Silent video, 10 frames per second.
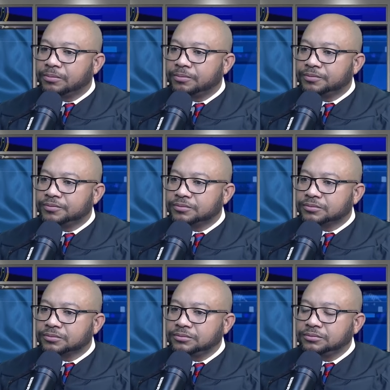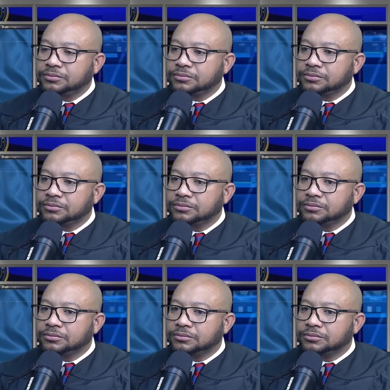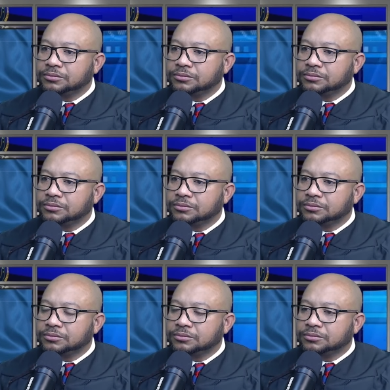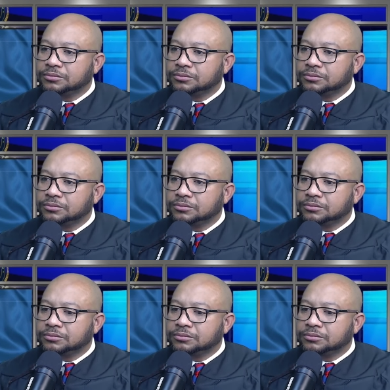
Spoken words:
Nobody speaks.